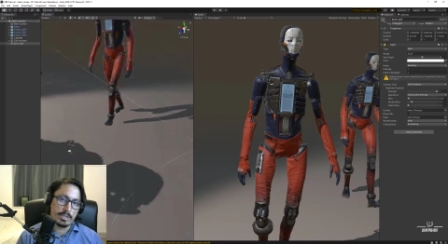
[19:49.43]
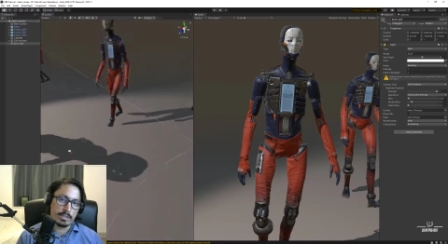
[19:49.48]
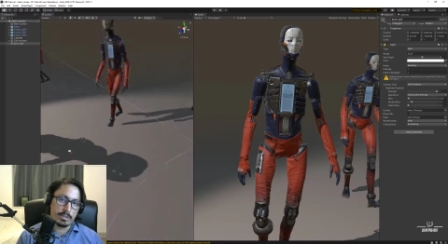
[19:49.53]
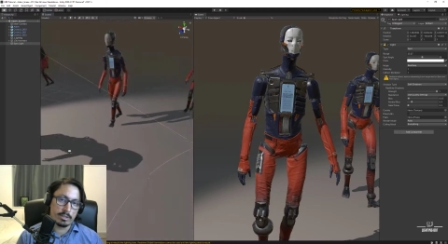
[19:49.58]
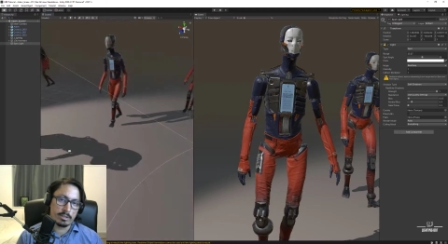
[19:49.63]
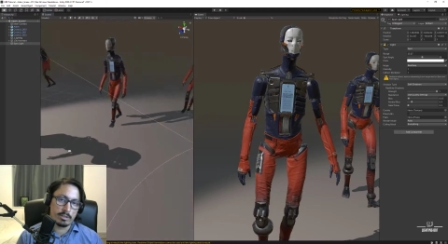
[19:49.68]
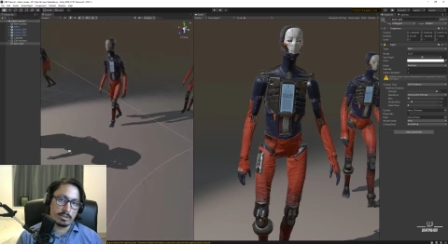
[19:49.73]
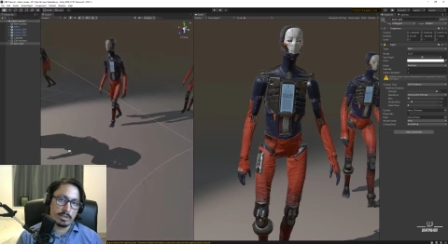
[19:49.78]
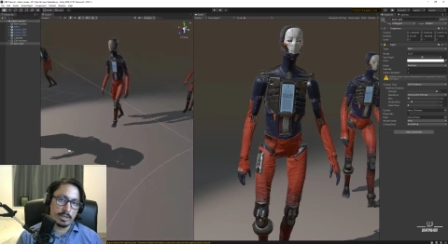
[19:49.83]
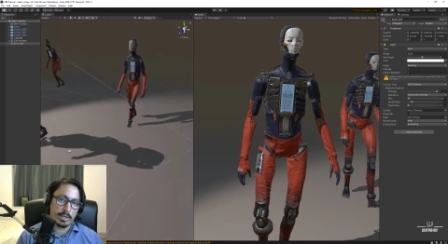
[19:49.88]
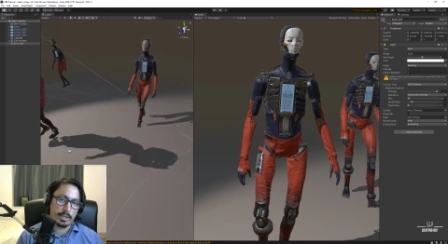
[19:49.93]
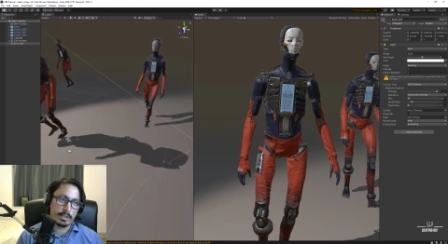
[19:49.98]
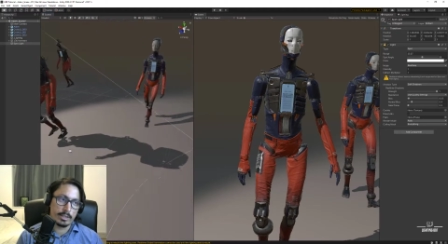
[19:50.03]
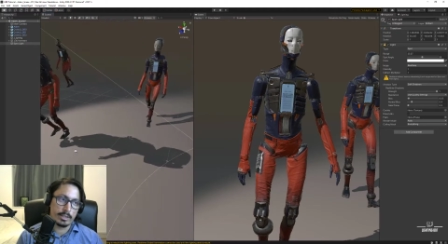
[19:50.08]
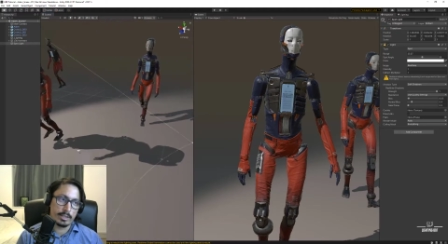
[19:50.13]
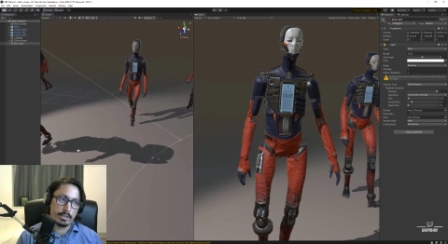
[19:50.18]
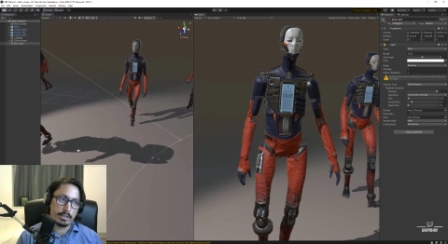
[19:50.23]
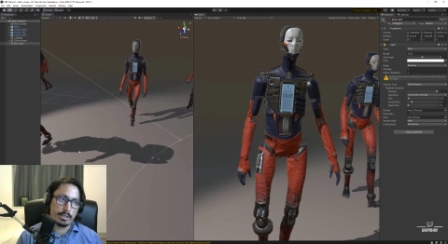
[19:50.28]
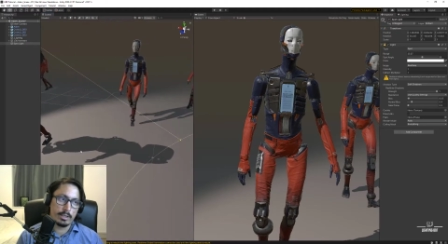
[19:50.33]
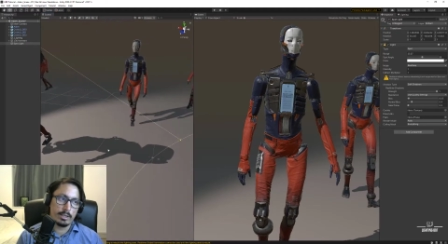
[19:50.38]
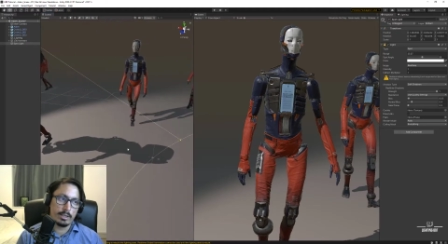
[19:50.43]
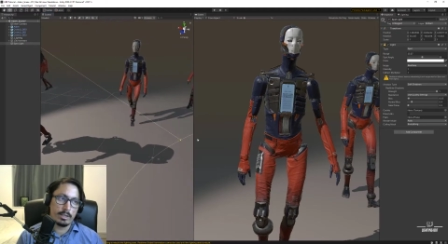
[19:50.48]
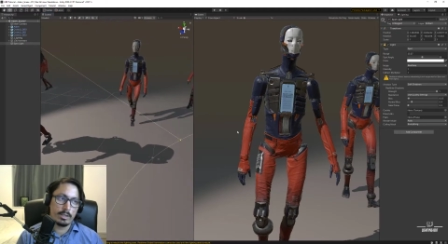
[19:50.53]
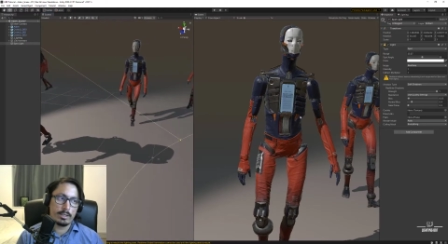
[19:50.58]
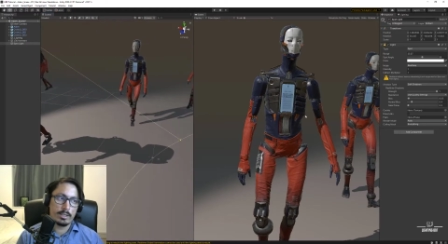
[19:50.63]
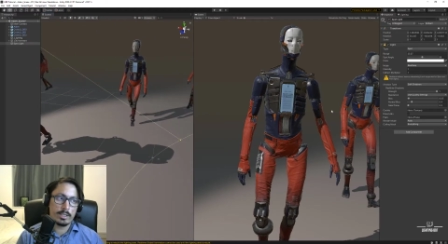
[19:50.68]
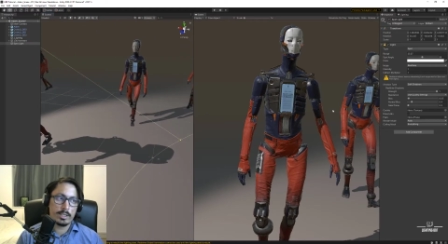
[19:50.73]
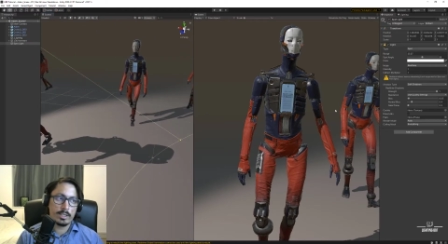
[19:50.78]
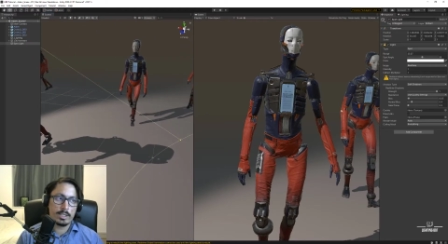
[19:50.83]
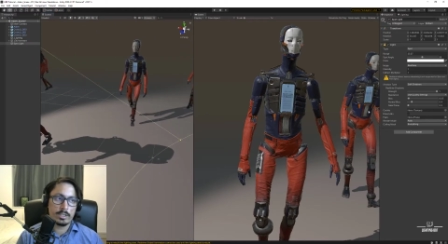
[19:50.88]
it's not connecting.
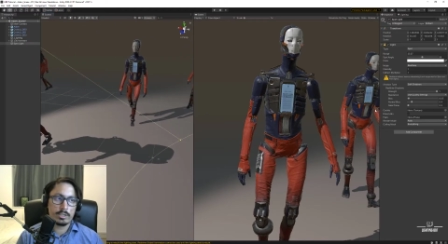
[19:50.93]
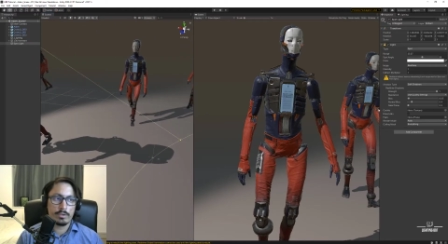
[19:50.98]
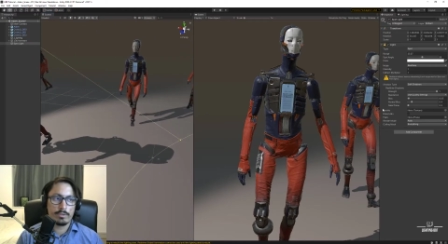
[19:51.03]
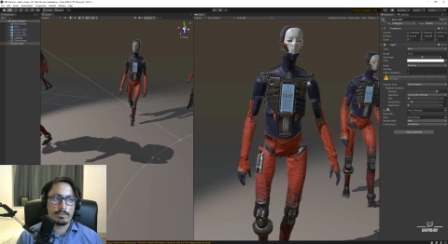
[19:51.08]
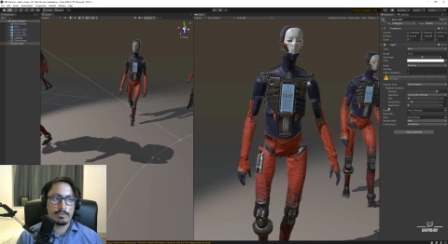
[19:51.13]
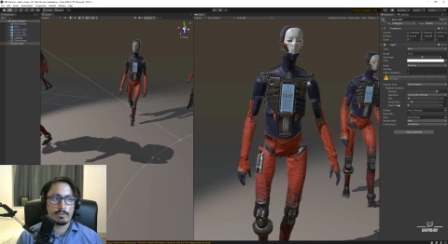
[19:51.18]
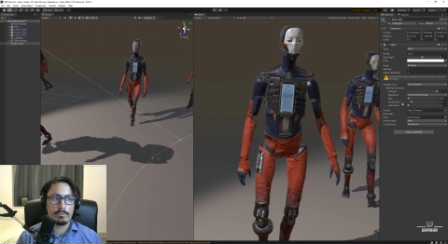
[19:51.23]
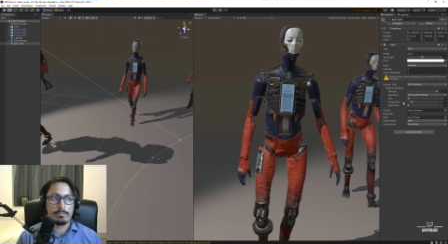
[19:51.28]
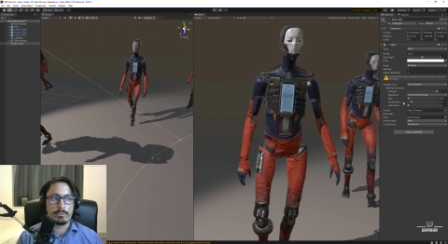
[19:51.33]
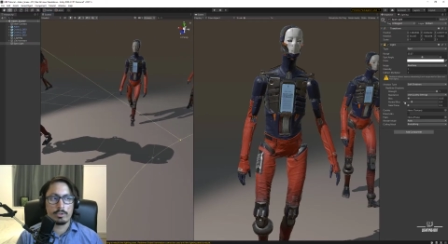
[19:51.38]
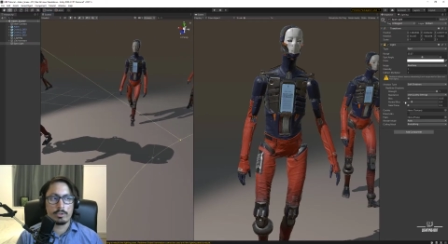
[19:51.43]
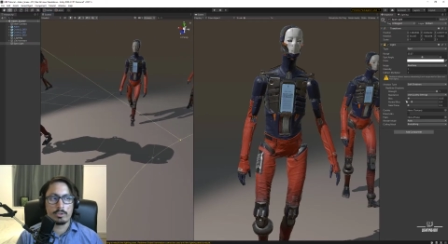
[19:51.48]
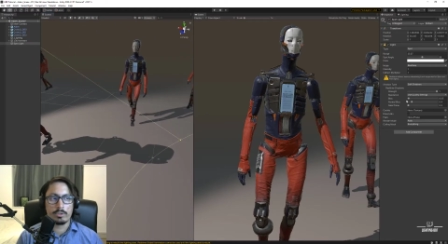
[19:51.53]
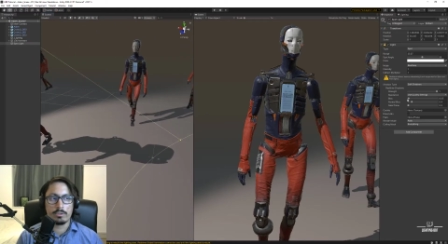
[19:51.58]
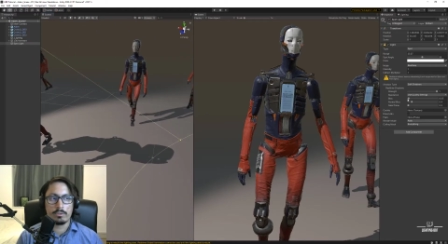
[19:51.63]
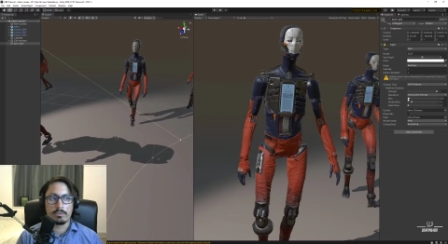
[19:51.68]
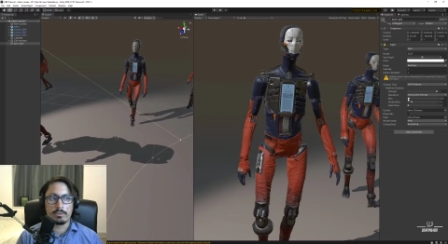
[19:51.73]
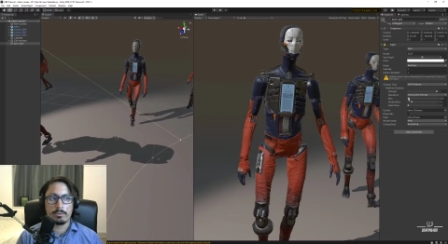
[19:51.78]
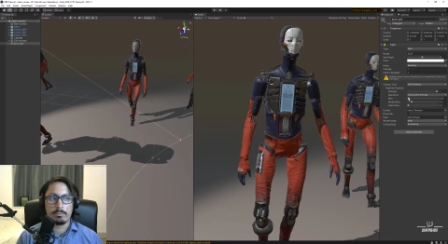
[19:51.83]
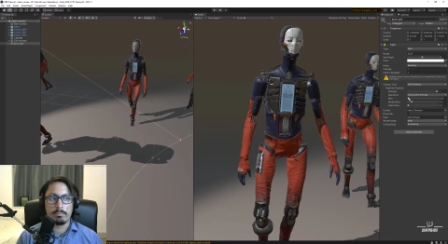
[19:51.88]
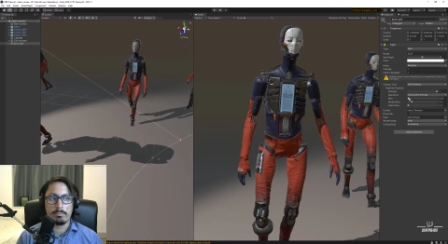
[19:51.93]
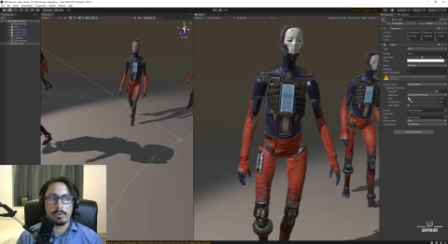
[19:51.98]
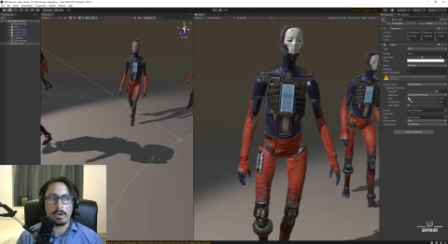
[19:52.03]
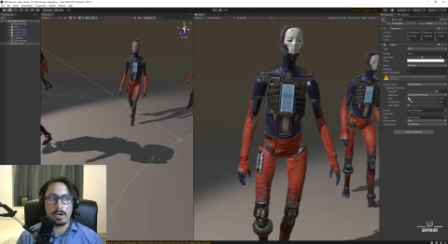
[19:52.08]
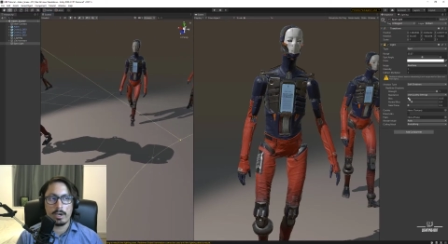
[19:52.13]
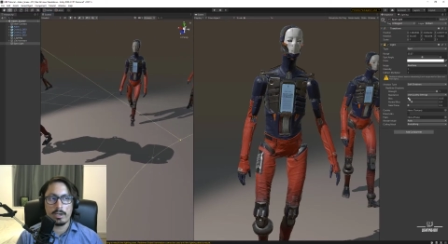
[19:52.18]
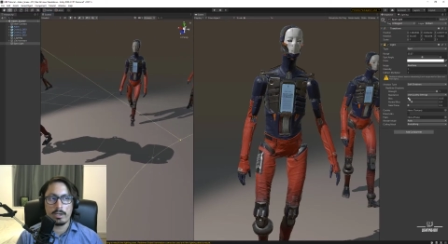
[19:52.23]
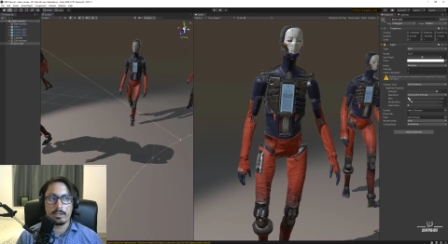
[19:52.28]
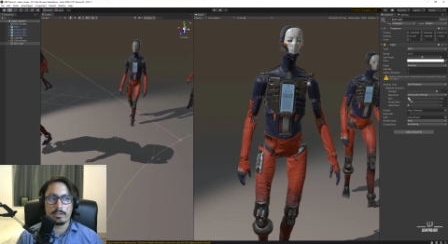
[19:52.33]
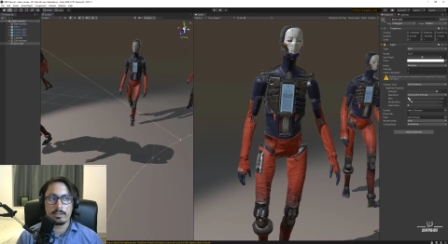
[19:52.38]
This is often because of the
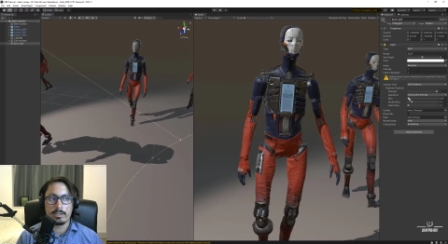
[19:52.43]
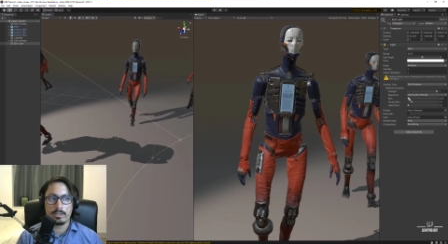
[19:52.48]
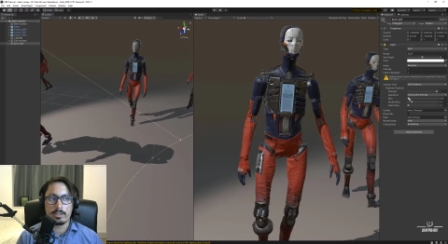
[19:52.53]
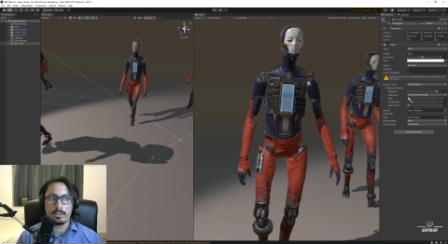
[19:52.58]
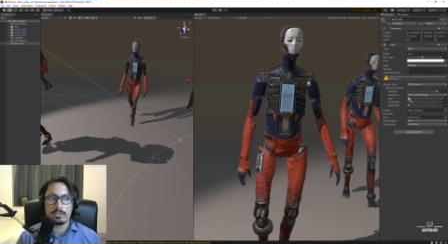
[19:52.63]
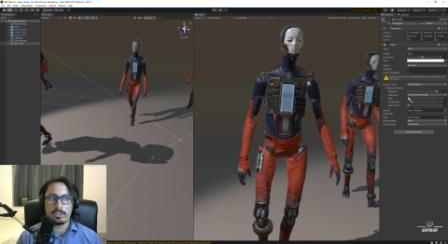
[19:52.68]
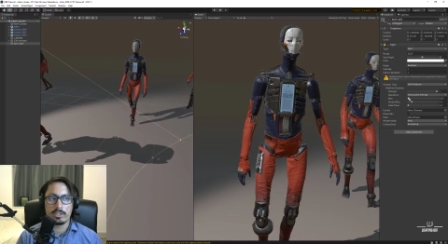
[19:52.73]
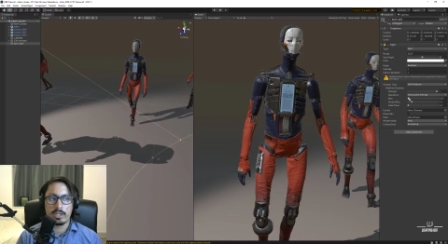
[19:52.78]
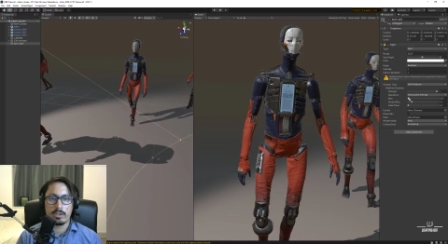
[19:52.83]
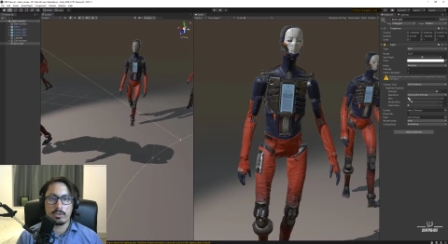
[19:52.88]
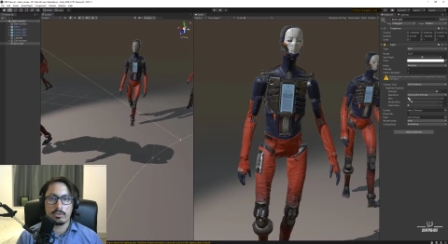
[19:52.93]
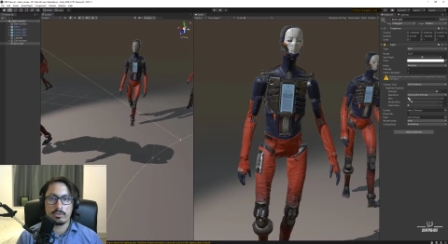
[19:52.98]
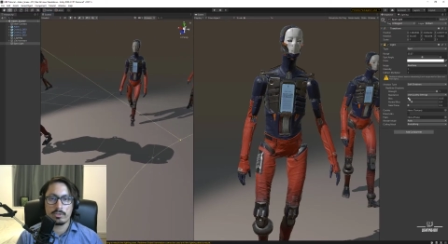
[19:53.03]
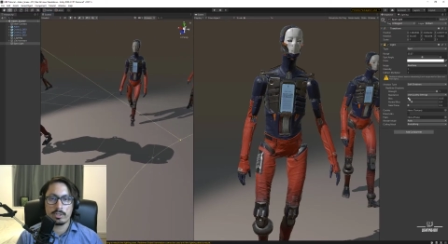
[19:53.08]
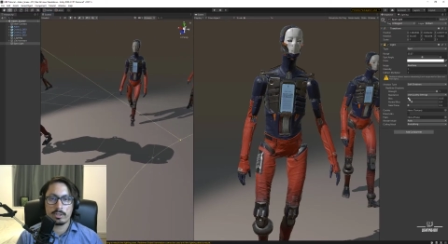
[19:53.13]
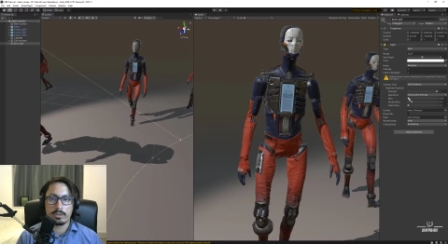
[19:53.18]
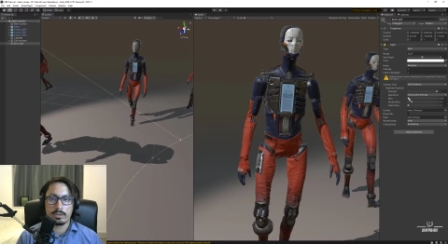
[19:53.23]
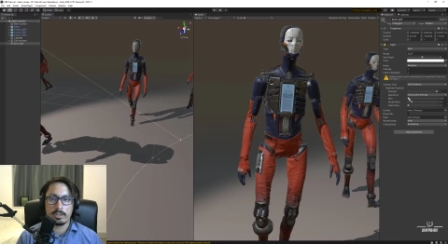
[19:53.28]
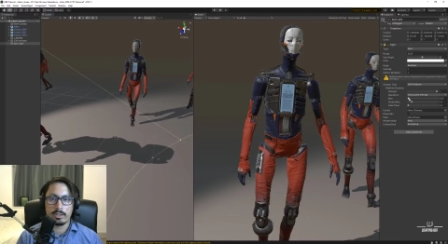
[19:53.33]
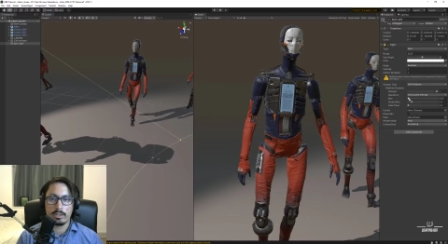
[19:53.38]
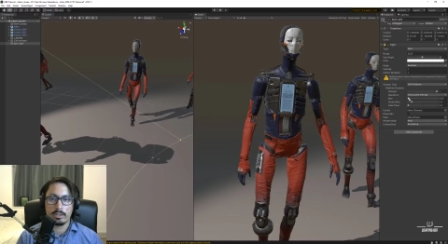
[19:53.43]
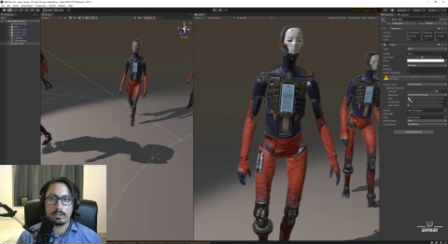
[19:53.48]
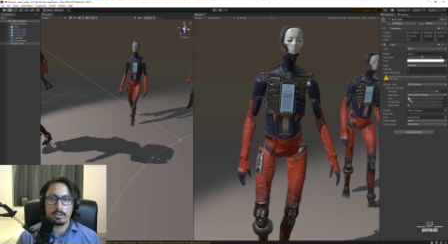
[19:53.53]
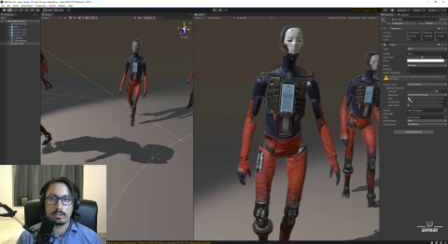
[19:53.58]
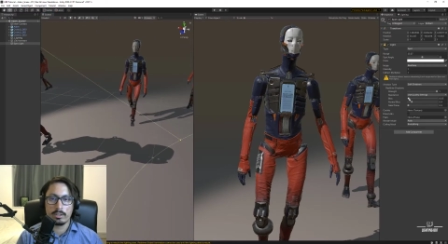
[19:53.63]
bias in the shadow setting.